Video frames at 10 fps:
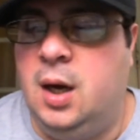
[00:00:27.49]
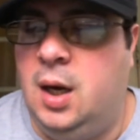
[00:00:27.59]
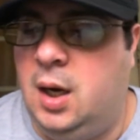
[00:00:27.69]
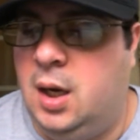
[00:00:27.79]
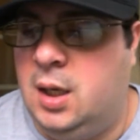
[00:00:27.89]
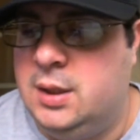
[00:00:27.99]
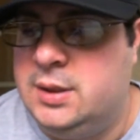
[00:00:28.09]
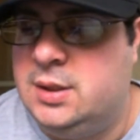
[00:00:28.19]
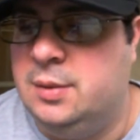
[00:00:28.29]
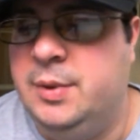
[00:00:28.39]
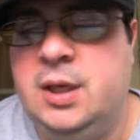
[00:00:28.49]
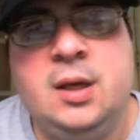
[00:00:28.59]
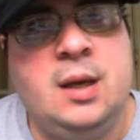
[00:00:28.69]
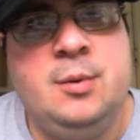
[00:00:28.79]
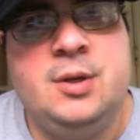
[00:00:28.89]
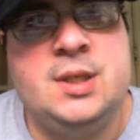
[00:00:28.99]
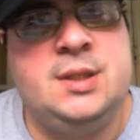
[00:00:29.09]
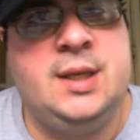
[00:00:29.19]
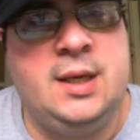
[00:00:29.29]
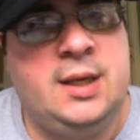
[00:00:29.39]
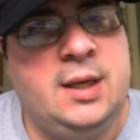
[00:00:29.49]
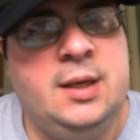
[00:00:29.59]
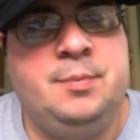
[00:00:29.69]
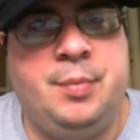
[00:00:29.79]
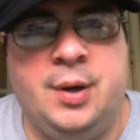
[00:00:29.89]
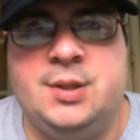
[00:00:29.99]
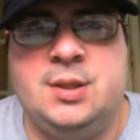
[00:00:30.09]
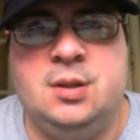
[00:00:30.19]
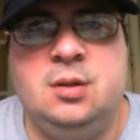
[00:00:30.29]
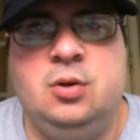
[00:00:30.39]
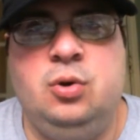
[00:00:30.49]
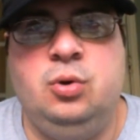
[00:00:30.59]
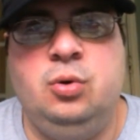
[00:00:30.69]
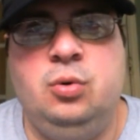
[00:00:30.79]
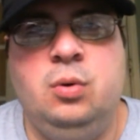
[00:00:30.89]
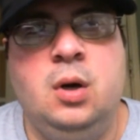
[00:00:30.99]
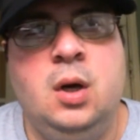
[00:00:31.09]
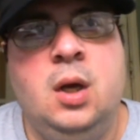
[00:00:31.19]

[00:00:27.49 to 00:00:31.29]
To me, a gamer is a dedicated person who